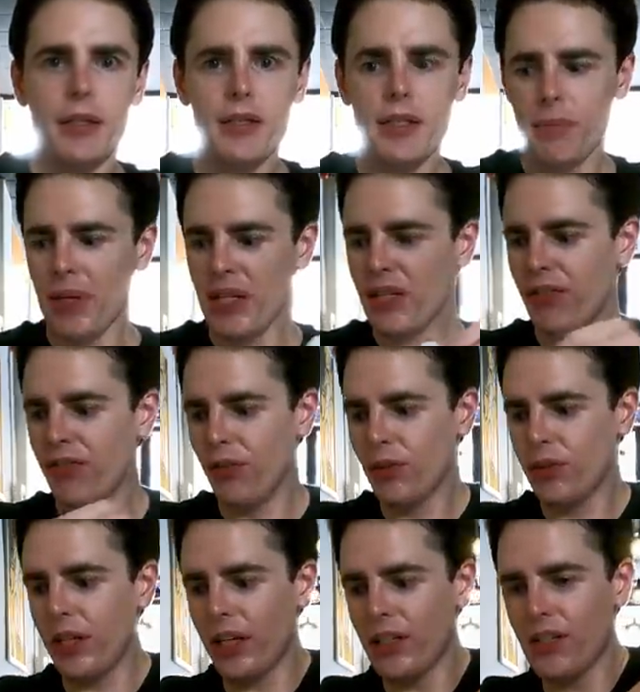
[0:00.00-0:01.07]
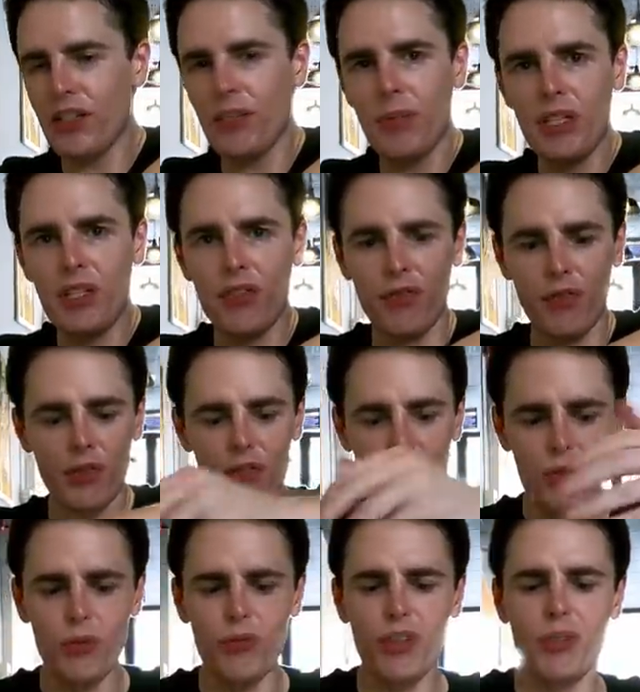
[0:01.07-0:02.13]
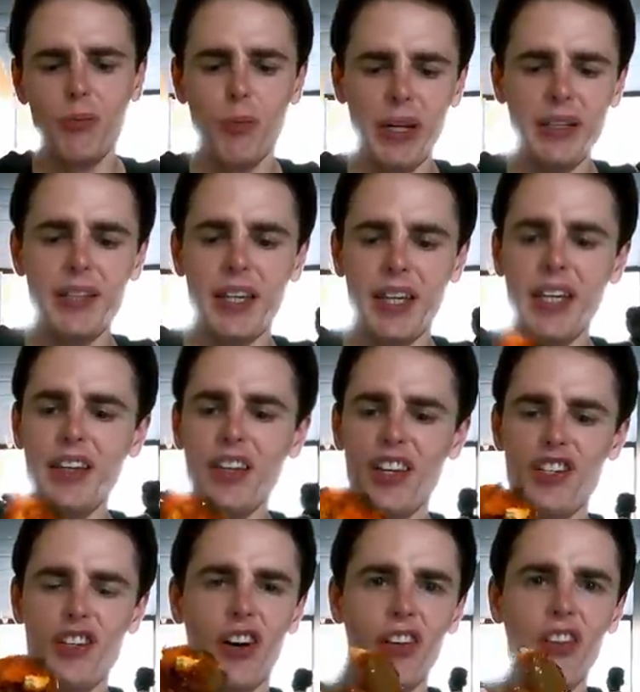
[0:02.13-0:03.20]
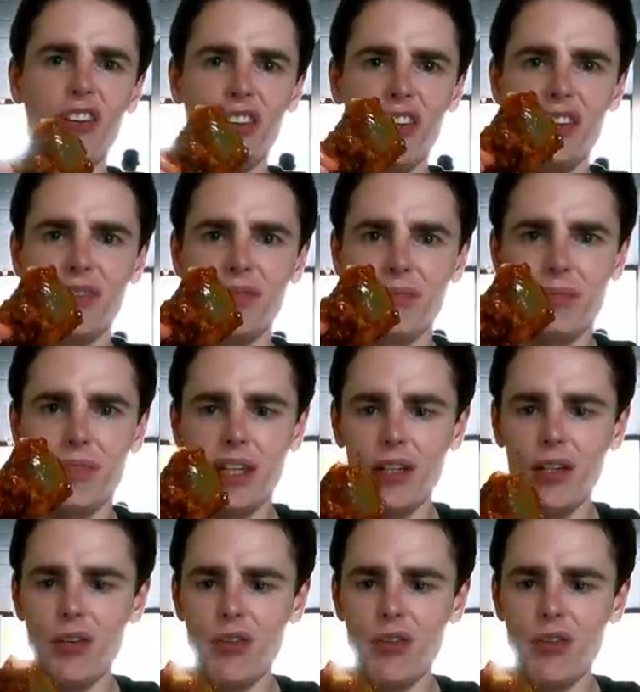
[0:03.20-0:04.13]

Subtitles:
It's a messy food, guys. It's a messy food. There's no real way to eat this other than get